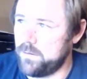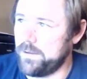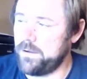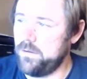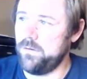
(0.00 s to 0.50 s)

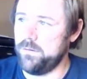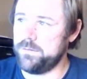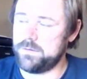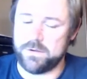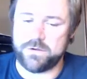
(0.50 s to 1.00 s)
like you
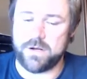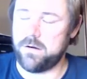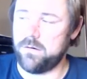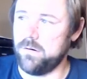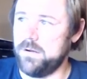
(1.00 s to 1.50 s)
use in the
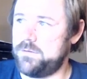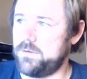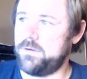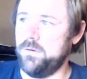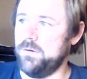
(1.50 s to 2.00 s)
shower. It's the
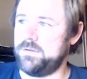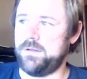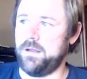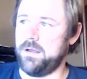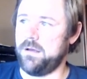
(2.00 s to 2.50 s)
coolest
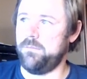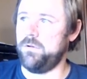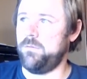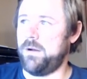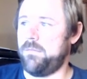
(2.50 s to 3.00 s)
thing. It
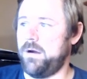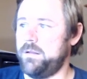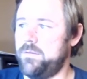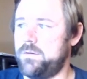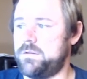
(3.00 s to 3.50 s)
blew my
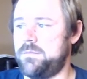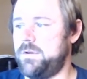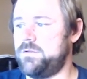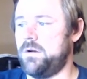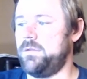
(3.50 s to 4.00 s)
mind the first time I
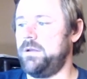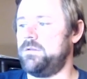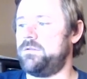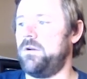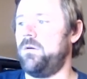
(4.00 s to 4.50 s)
saw
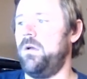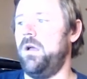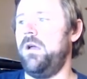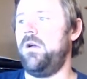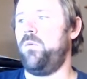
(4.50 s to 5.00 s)
these. So
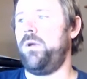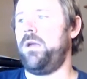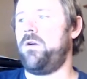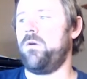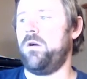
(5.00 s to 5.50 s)
we
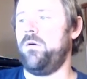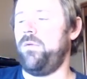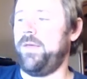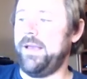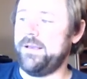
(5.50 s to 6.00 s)
grow
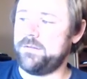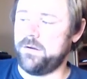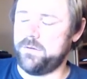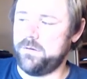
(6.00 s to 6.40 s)
these on